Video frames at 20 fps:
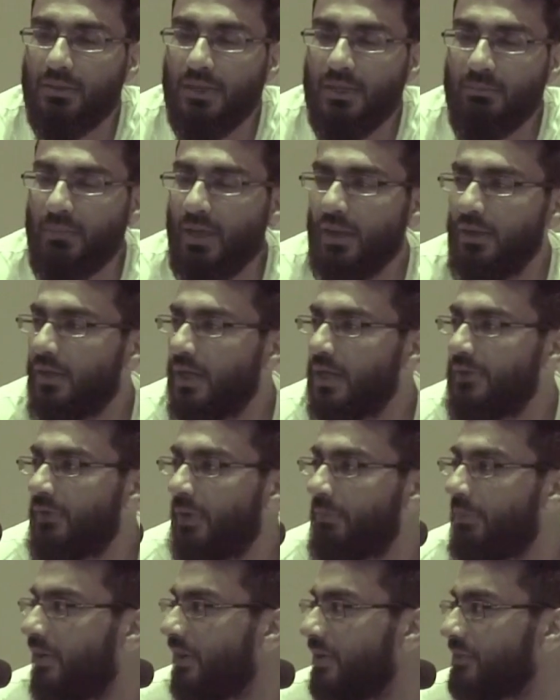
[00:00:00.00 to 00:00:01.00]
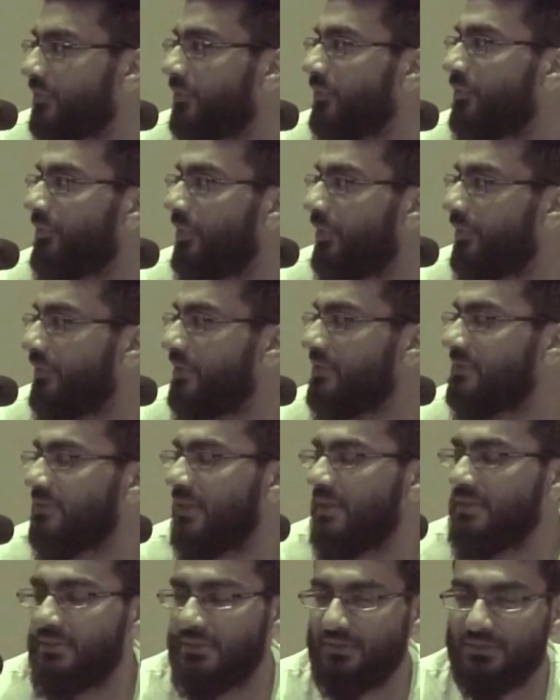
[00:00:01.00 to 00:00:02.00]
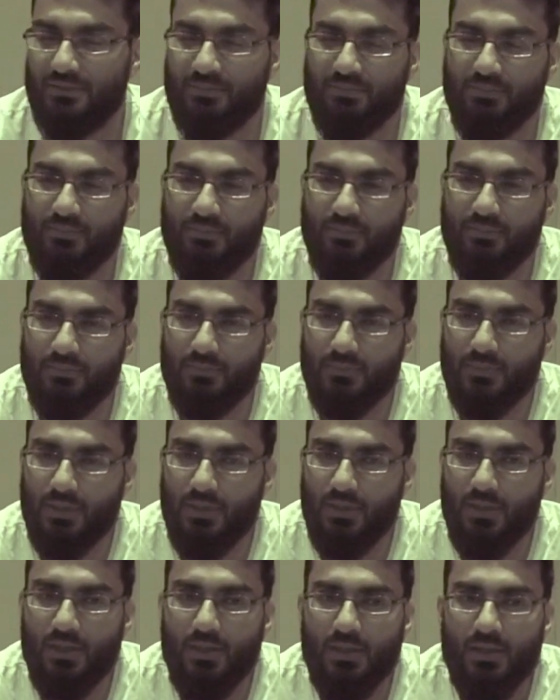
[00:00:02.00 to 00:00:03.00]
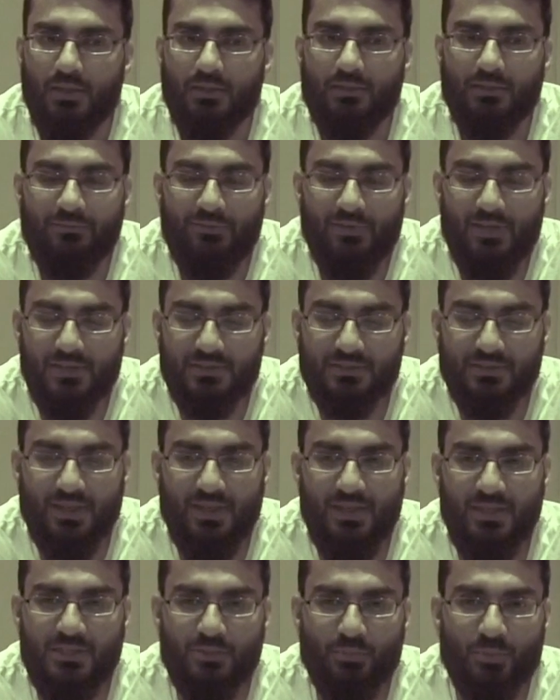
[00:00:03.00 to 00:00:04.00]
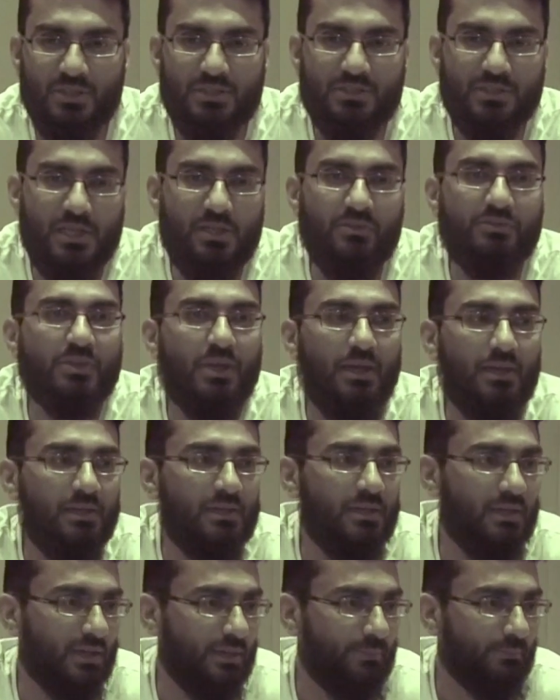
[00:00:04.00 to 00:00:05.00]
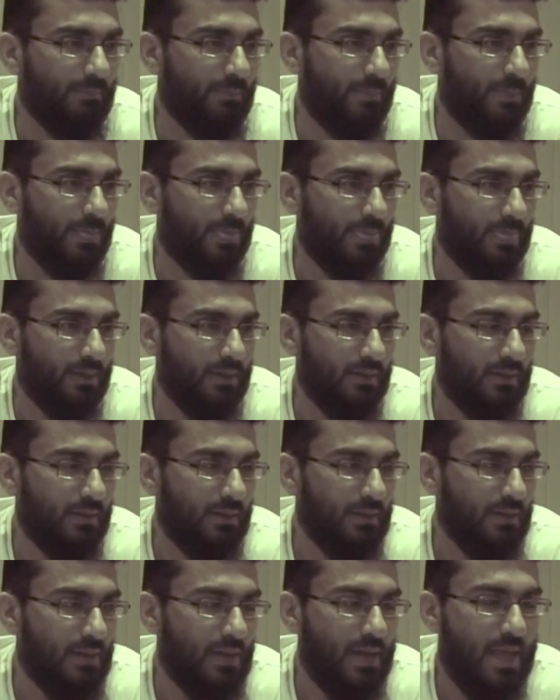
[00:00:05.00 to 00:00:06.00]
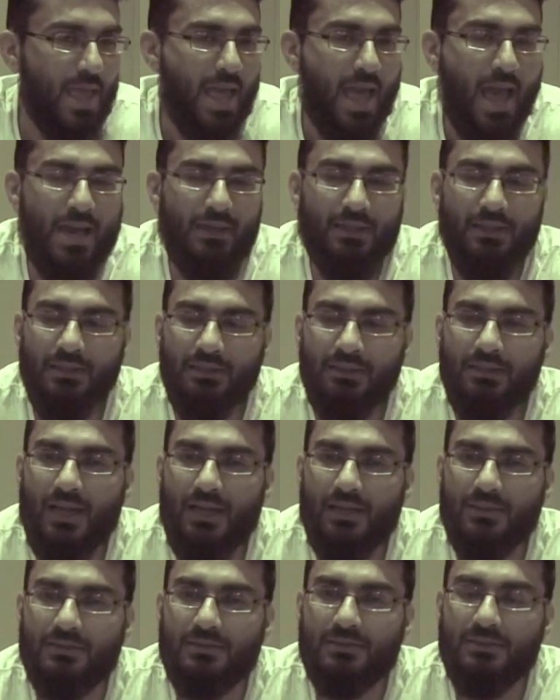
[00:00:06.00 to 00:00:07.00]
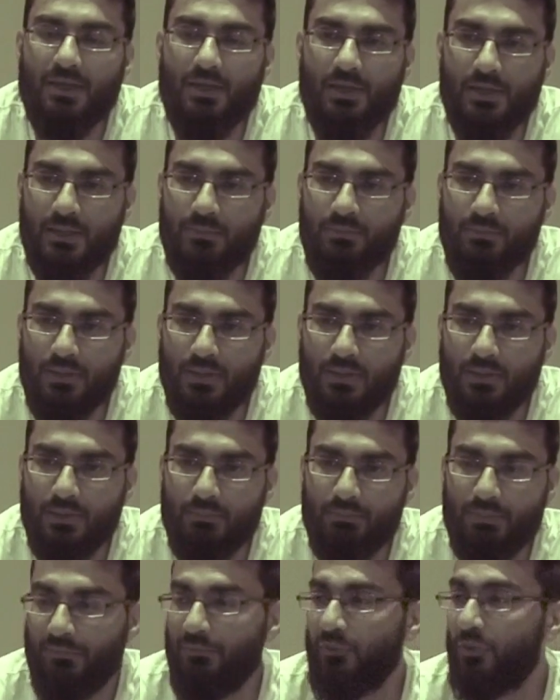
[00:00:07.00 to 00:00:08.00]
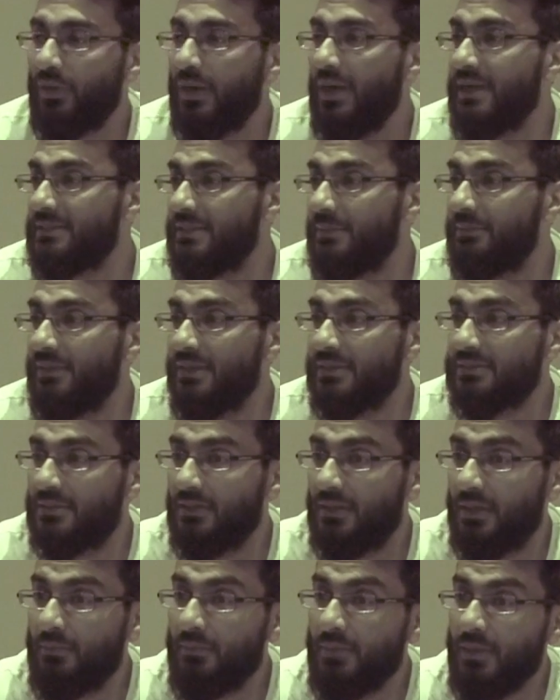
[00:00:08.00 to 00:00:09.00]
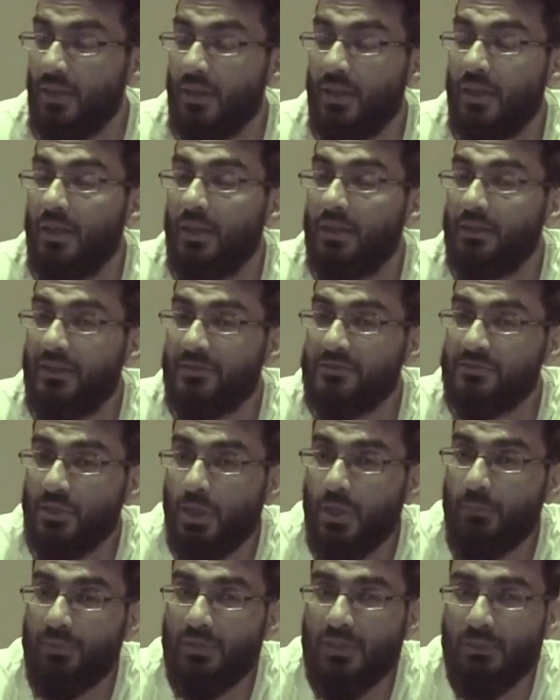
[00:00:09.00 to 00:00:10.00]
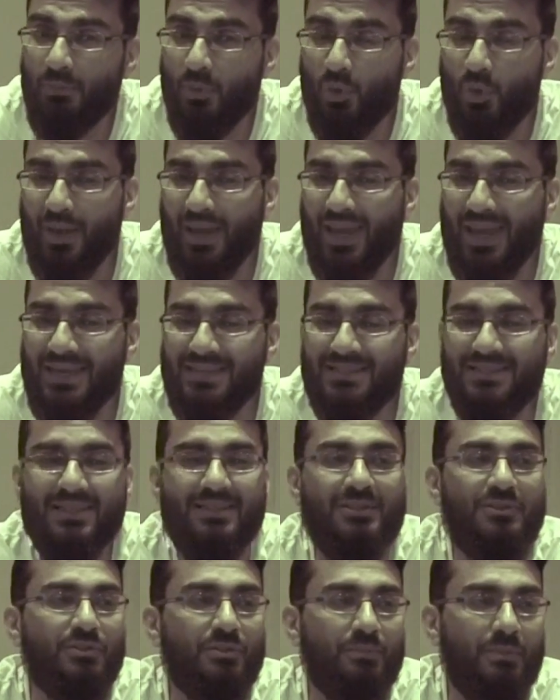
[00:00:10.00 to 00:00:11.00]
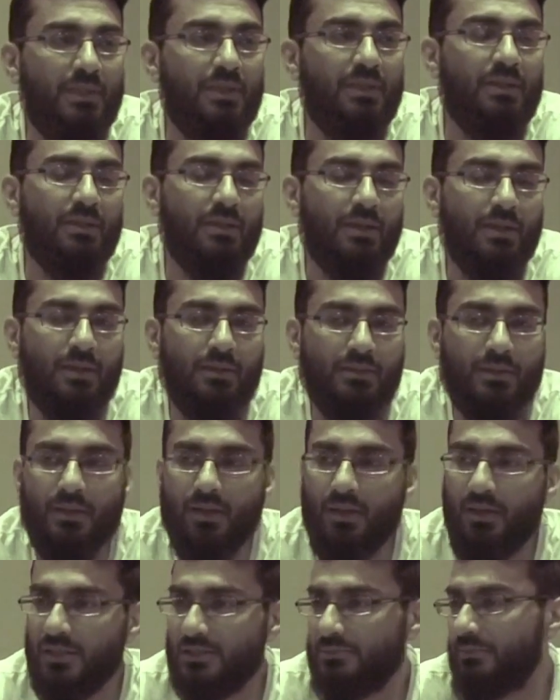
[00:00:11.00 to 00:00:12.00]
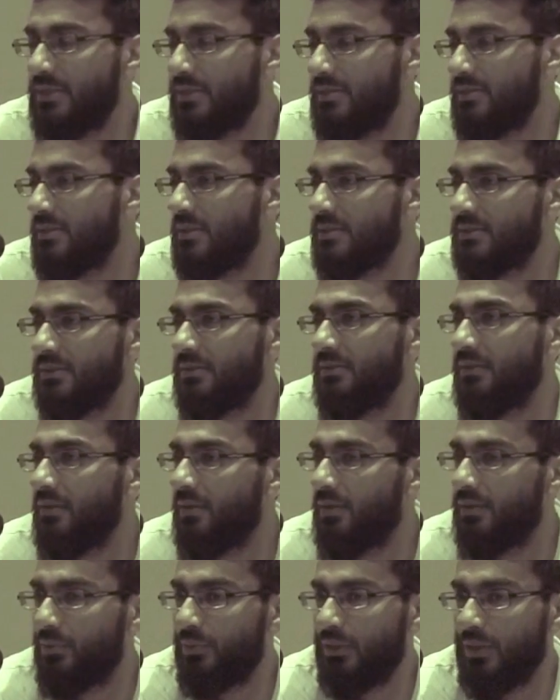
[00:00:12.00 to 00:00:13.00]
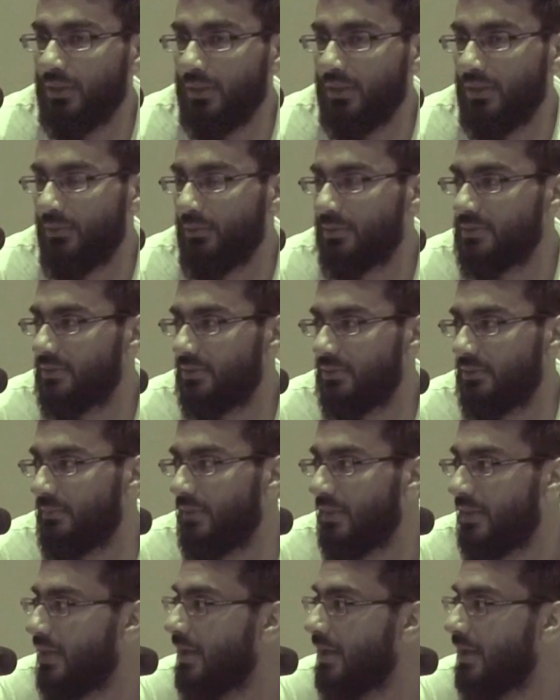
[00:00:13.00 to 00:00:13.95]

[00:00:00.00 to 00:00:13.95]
in my life I passed through three stages. The first stage was a stage of Jahiliyyah. And in that time, before I accepted Islam, there's nobody more hated to me than Allah's Messenger sallallahu alayhi wa sallam.